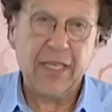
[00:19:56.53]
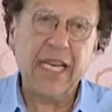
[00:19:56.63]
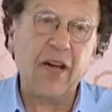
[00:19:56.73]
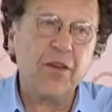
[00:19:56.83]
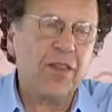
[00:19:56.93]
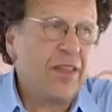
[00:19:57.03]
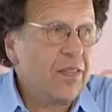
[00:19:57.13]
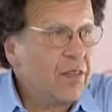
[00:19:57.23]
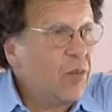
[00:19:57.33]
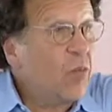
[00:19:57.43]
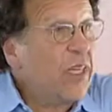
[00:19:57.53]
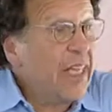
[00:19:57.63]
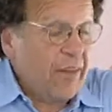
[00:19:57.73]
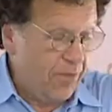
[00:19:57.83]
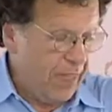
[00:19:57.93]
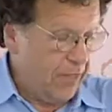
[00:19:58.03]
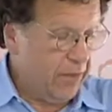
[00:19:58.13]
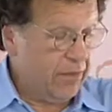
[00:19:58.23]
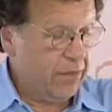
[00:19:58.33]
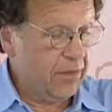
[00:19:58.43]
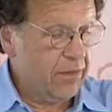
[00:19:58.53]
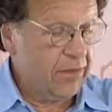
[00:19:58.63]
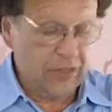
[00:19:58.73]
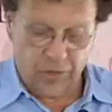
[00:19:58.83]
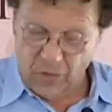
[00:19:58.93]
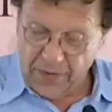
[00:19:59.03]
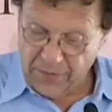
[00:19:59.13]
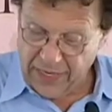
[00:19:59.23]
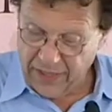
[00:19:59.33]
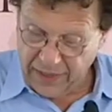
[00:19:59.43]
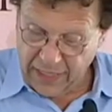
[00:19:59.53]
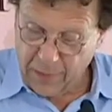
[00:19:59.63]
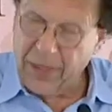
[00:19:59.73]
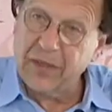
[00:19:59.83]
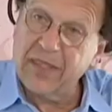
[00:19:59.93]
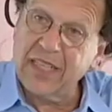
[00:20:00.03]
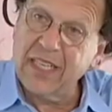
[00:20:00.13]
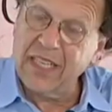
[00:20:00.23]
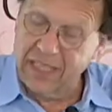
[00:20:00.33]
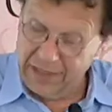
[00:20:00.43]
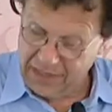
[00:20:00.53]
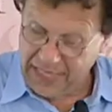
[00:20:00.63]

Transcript: Now, the one final, one final thing about the, uh, the